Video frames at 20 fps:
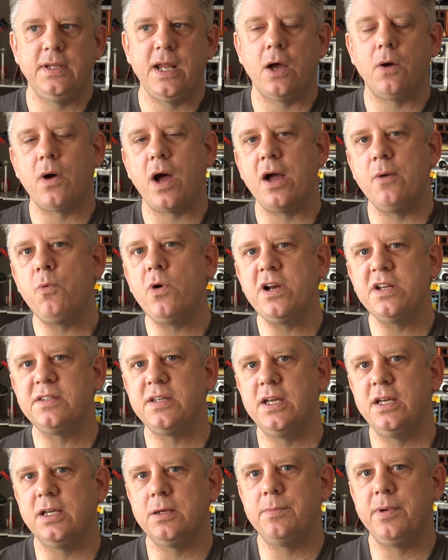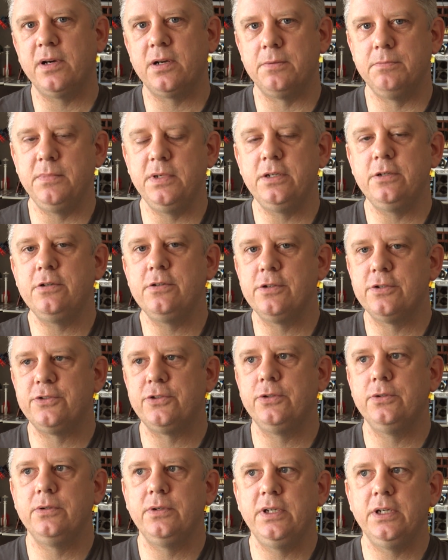Now, I want to take about a minute or
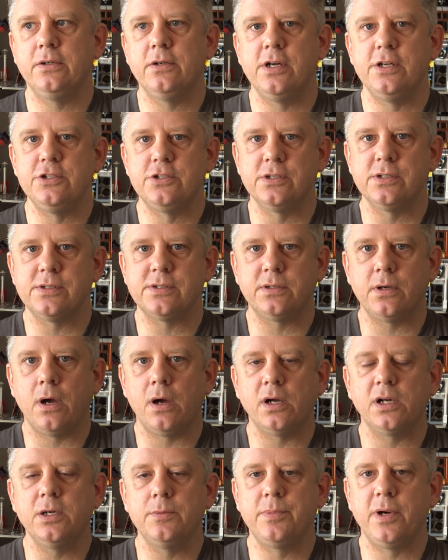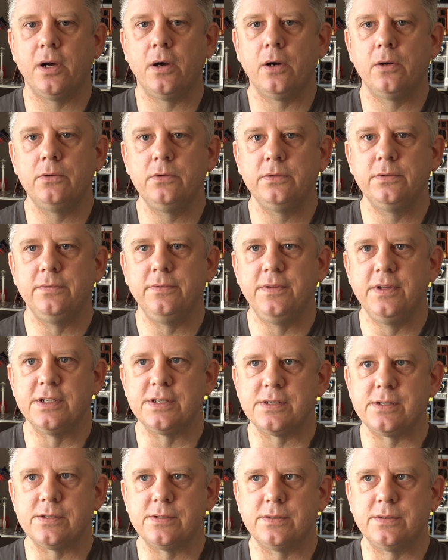two here and just talk about
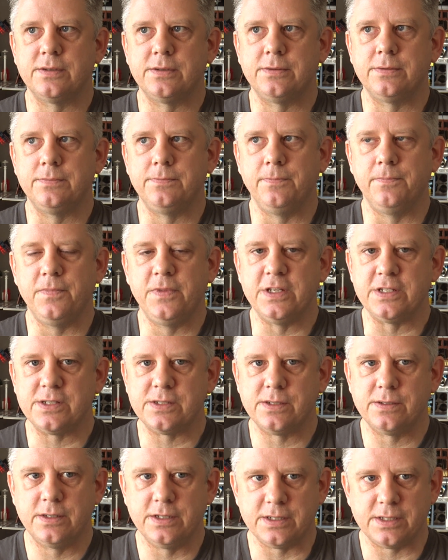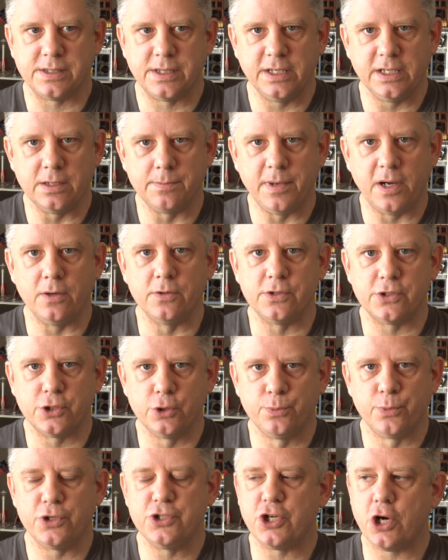this thing about
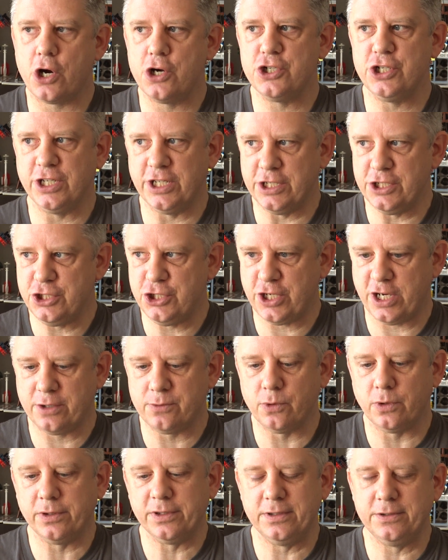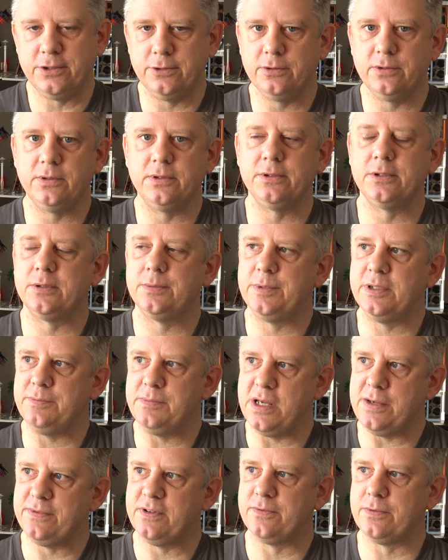supercharging in general, and do a little bit
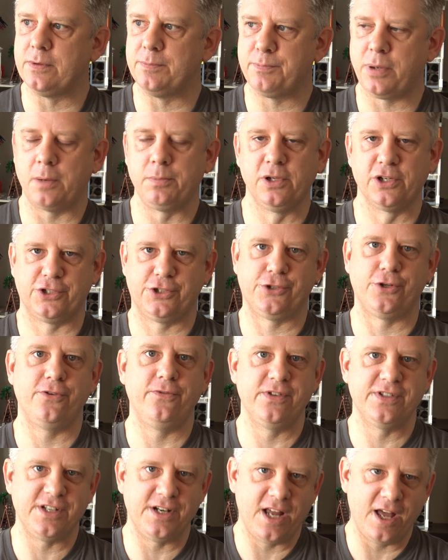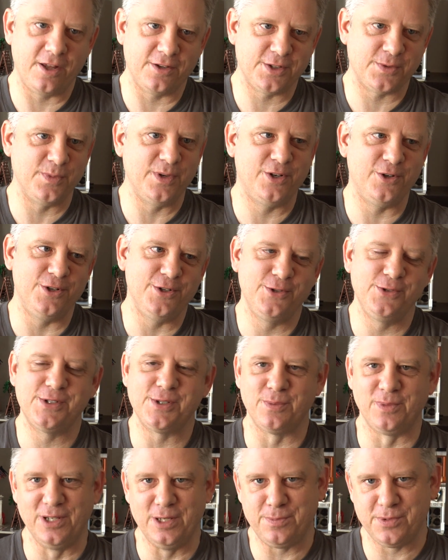maybe of a public service announcement, or do
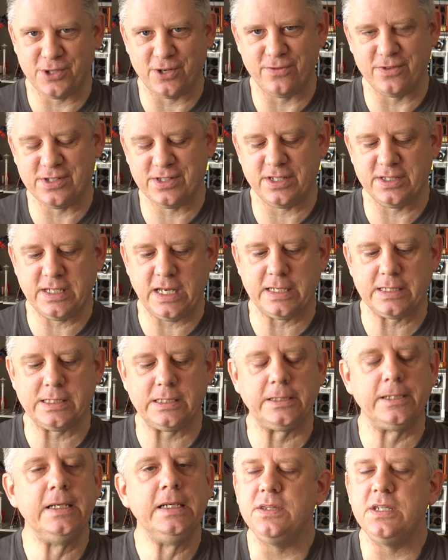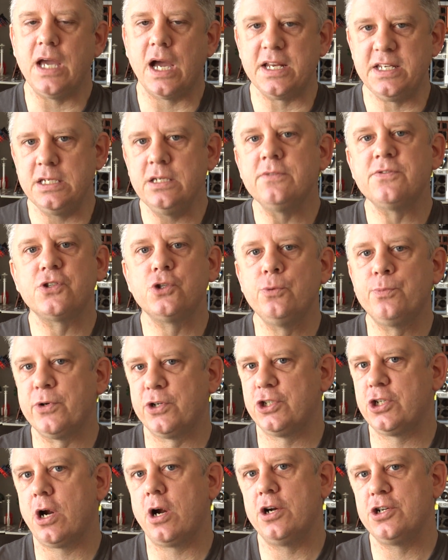some lip service to Tesla. The idea of
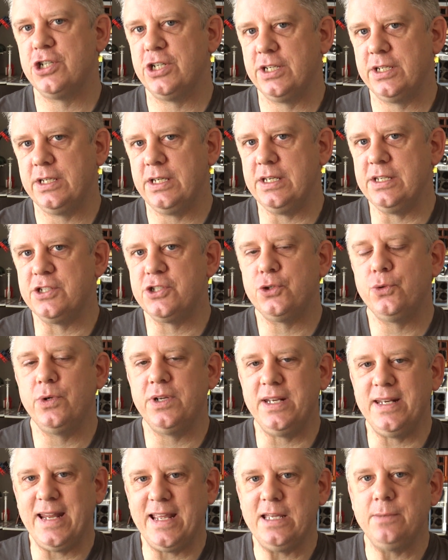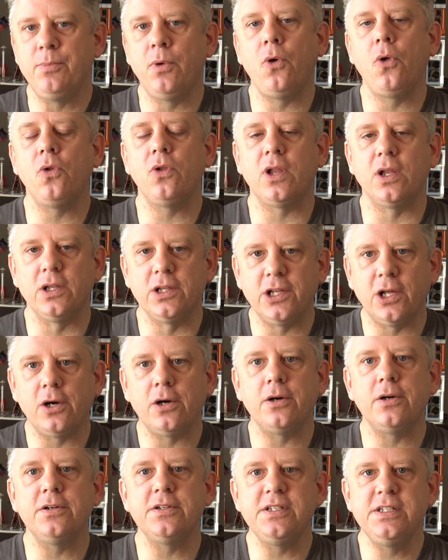supercharging is to enable
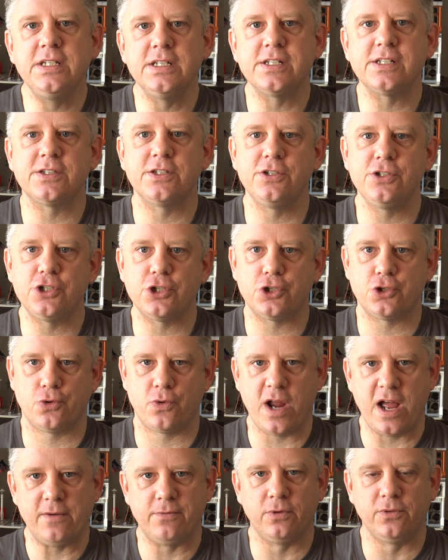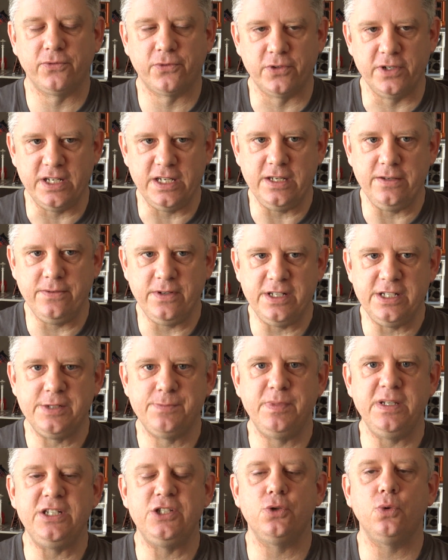long distance travel for
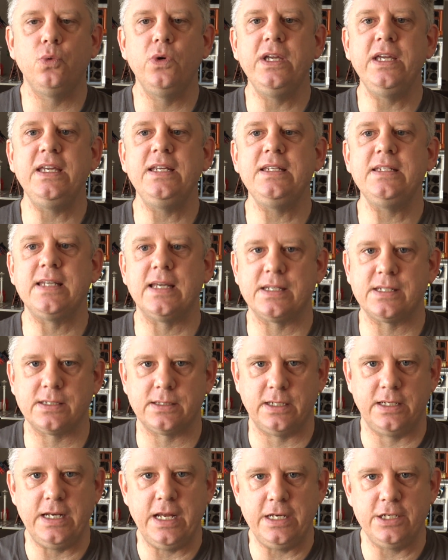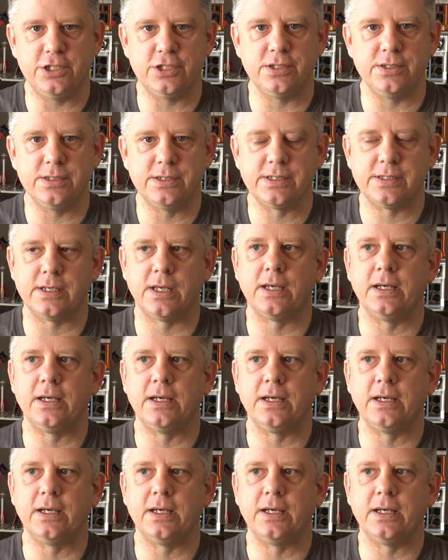EVs between destinations.